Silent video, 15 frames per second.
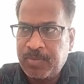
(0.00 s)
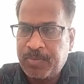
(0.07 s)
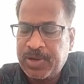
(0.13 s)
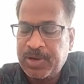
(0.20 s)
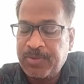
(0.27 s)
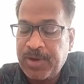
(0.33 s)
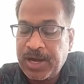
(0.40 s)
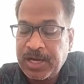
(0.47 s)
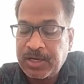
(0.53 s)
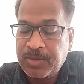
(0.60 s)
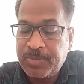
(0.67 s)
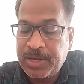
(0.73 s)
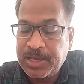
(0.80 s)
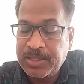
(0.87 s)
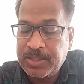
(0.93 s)

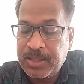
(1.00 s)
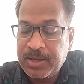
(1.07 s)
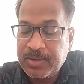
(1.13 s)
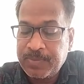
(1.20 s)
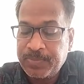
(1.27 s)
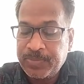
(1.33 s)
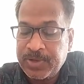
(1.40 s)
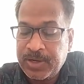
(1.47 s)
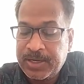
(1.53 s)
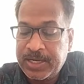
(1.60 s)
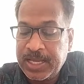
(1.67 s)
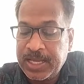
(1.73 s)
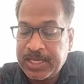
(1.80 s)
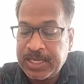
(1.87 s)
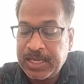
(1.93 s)
prevented by the
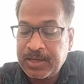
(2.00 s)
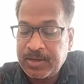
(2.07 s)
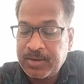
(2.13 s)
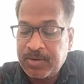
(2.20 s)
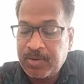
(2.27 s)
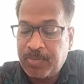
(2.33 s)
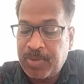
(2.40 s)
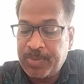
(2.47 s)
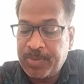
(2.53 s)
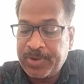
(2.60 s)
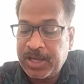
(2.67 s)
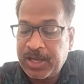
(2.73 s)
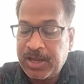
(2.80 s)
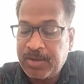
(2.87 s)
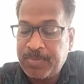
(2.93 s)
taking
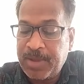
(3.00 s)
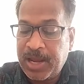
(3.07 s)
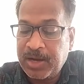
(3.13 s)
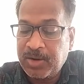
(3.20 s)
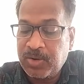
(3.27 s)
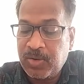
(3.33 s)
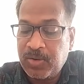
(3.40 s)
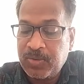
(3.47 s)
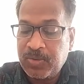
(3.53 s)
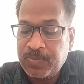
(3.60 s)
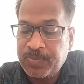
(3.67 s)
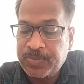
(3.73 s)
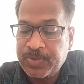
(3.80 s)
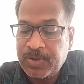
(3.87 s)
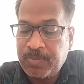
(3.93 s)
papaya, mango,
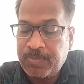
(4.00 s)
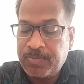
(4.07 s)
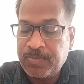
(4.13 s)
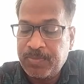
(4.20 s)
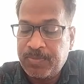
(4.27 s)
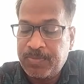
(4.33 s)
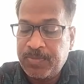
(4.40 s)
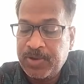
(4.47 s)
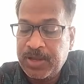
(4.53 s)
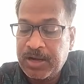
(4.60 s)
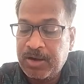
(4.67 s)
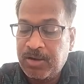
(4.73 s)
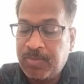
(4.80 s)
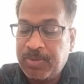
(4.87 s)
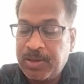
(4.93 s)

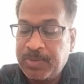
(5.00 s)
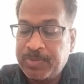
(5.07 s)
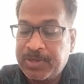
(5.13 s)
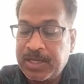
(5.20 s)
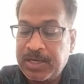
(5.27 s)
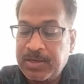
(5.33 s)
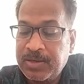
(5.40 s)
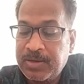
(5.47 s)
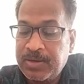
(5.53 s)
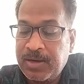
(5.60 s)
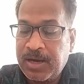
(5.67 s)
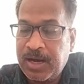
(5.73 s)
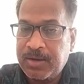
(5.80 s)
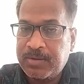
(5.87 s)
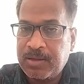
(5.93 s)
yellow pumpkin,
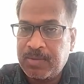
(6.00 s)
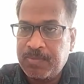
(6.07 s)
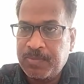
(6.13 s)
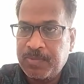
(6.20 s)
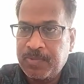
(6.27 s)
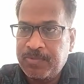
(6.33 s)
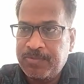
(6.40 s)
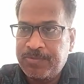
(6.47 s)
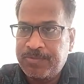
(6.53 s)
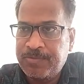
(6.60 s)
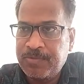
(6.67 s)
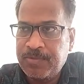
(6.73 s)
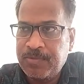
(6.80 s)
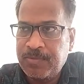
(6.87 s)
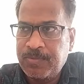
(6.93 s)
and some
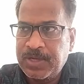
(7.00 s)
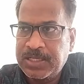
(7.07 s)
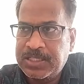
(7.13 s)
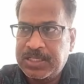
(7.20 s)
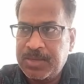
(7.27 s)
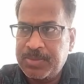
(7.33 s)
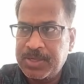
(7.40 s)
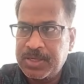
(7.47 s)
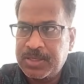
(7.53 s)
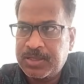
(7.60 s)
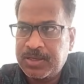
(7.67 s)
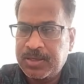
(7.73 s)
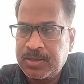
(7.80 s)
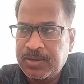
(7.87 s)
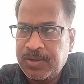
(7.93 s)

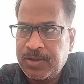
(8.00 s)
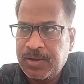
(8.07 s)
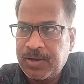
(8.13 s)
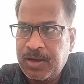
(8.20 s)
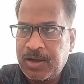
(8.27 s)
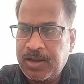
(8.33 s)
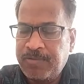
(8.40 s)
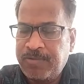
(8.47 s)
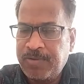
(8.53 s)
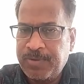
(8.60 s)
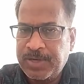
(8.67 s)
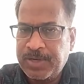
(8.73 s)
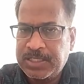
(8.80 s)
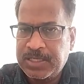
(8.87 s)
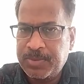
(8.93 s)
vegetables, leafy
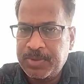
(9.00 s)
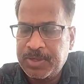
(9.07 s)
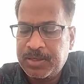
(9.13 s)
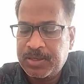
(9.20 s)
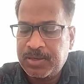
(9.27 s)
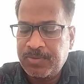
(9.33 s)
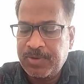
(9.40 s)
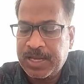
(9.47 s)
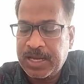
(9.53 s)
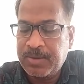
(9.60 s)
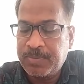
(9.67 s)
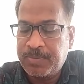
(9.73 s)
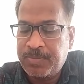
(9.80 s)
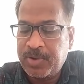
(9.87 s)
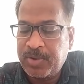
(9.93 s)
vegetables. We
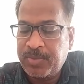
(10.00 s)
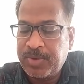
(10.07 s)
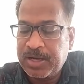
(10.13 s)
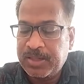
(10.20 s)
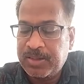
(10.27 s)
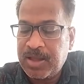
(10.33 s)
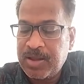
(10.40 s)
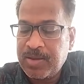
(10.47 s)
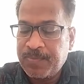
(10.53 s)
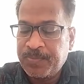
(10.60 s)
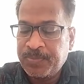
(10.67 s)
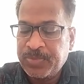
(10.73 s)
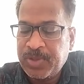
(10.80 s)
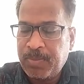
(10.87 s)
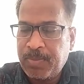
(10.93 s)
can prevent the
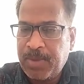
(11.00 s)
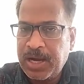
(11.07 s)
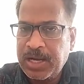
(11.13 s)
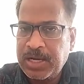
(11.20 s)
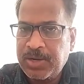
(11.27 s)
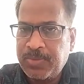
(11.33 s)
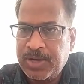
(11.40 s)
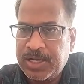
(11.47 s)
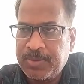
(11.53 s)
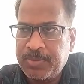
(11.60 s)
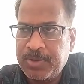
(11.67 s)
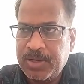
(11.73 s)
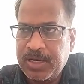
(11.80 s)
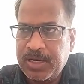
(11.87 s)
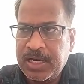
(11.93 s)
mild
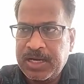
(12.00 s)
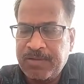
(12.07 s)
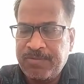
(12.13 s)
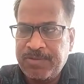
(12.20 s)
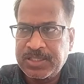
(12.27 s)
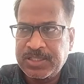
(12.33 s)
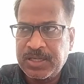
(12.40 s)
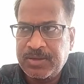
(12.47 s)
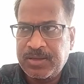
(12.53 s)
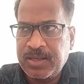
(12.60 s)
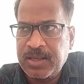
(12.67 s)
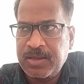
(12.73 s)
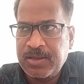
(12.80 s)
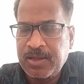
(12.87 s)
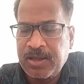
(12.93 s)
vitamin A
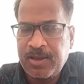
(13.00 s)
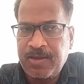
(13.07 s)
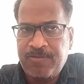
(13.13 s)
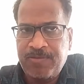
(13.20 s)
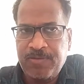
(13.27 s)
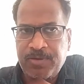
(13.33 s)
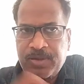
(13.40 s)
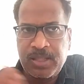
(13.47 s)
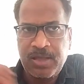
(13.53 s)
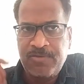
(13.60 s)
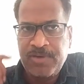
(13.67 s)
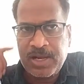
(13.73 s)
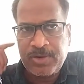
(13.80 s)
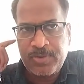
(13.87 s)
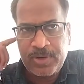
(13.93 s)
deficiency. If
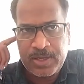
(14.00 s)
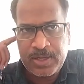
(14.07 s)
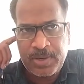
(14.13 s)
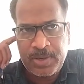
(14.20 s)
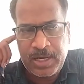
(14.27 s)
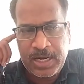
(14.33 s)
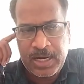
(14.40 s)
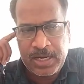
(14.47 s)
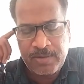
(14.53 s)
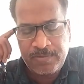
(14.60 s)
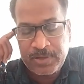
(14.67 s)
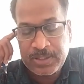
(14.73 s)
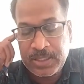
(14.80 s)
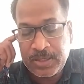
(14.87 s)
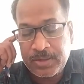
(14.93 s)
severe vitamin A
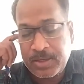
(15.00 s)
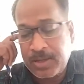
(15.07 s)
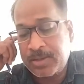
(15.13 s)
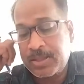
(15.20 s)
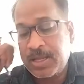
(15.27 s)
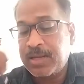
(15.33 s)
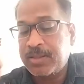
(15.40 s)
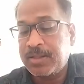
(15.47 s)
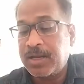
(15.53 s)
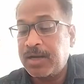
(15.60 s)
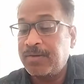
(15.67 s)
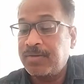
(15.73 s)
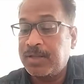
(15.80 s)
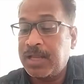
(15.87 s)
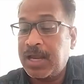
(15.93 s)
deficiency is there,
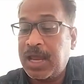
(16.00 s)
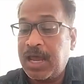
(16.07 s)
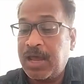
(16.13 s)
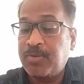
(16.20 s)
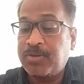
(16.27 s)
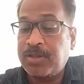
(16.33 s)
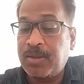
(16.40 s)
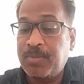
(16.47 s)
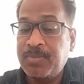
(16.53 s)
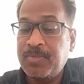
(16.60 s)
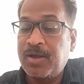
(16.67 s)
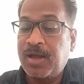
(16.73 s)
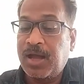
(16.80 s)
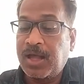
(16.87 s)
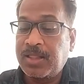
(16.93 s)
then they have some
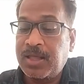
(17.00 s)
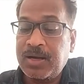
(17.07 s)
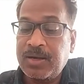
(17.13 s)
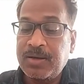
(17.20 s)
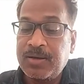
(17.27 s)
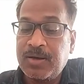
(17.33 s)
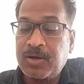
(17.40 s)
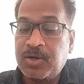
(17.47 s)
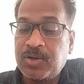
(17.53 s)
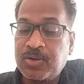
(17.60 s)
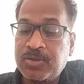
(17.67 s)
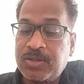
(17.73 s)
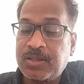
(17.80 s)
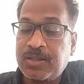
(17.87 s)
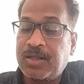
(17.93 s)
other
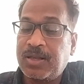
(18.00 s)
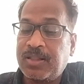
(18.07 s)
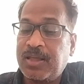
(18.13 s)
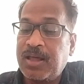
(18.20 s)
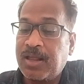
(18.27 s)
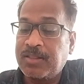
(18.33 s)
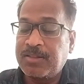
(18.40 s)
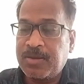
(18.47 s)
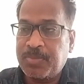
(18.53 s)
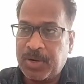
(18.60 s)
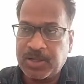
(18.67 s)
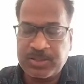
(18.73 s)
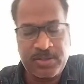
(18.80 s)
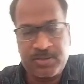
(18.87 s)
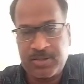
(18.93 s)
doses are there, other
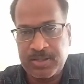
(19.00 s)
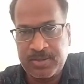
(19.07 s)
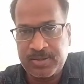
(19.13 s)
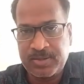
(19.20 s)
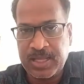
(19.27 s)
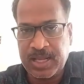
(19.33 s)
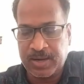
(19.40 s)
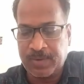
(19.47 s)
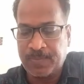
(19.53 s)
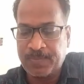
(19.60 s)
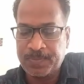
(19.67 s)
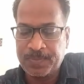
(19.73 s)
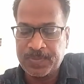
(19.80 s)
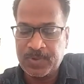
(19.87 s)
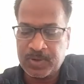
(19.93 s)
process is there.
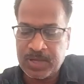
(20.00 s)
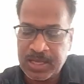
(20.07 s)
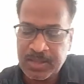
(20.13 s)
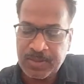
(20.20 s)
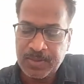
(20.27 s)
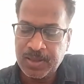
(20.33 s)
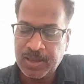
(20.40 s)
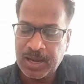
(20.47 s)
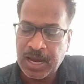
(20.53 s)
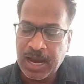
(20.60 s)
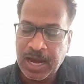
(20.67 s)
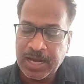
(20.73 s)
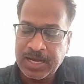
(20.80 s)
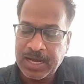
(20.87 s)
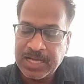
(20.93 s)
Okay,
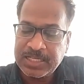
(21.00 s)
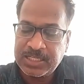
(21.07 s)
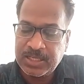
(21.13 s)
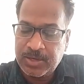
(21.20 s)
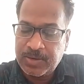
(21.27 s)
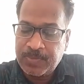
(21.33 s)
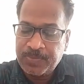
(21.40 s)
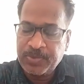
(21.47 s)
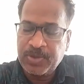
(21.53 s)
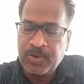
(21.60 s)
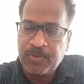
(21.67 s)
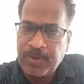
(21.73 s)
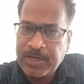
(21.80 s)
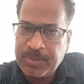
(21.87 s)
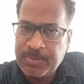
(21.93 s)
and next
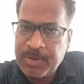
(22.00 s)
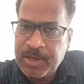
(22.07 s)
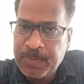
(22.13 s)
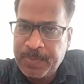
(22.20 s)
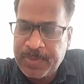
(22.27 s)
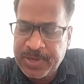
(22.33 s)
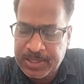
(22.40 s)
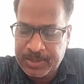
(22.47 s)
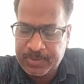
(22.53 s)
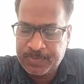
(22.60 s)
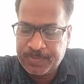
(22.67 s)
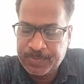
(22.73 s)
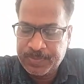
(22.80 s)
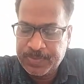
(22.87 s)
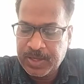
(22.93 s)
vitamin B.
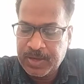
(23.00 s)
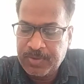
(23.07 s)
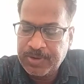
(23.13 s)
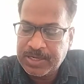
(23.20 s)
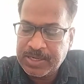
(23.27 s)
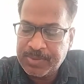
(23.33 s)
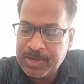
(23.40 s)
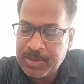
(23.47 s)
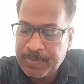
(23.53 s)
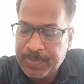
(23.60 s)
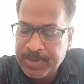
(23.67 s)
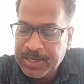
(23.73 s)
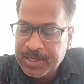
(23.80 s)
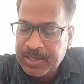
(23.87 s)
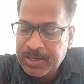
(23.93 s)
Vitamin
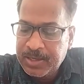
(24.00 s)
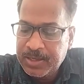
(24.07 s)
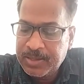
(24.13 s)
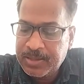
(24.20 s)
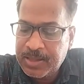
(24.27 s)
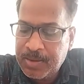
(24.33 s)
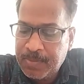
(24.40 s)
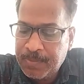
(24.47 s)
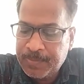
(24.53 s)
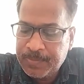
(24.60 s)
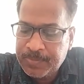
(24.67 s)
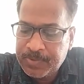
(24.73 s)
B is a